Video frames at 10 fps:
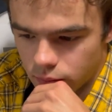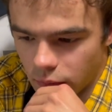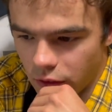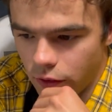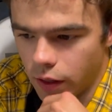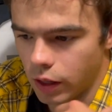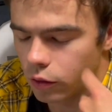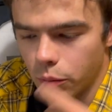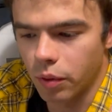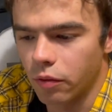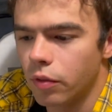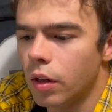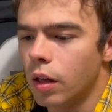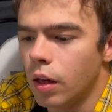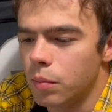I feel like, group of
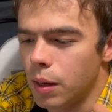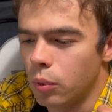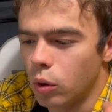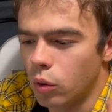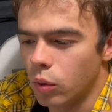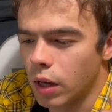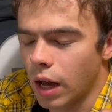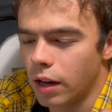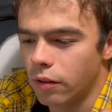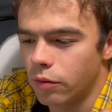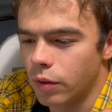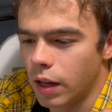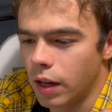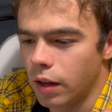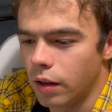people who kind of
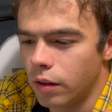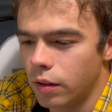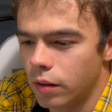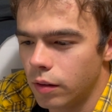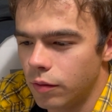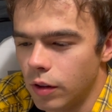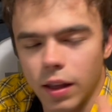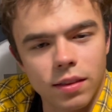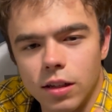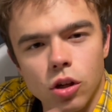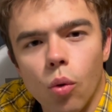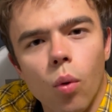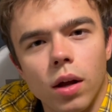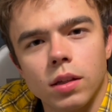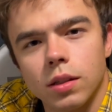uh, feel like they don't
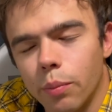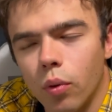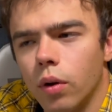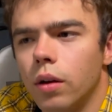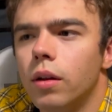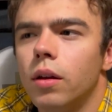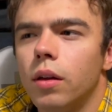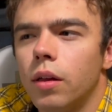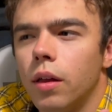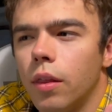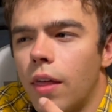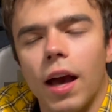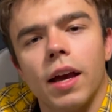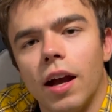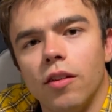want to support
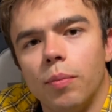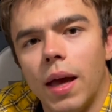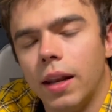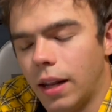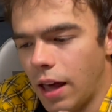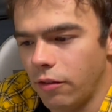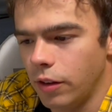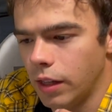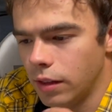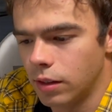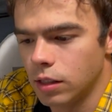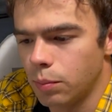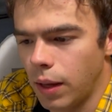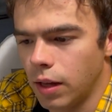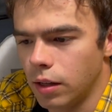that kind of band. And I feel like this
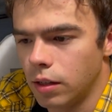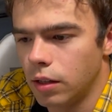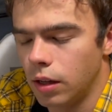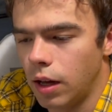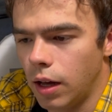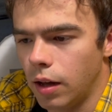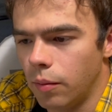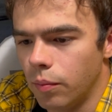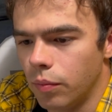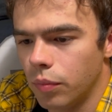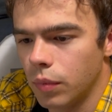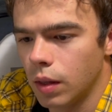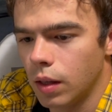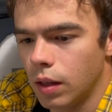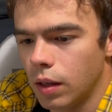band um,
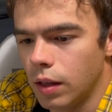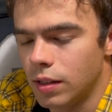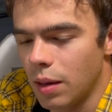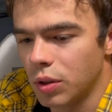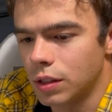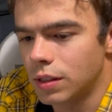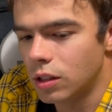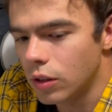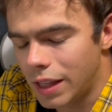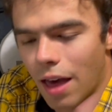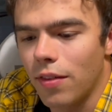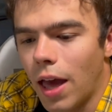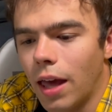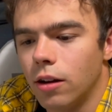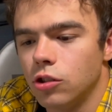is able to still get
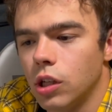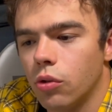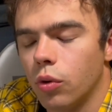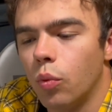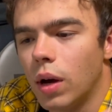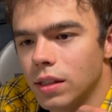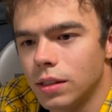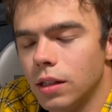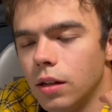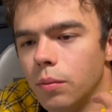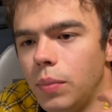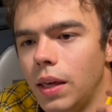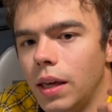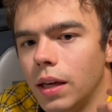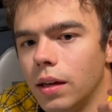that energy through while still
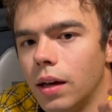being.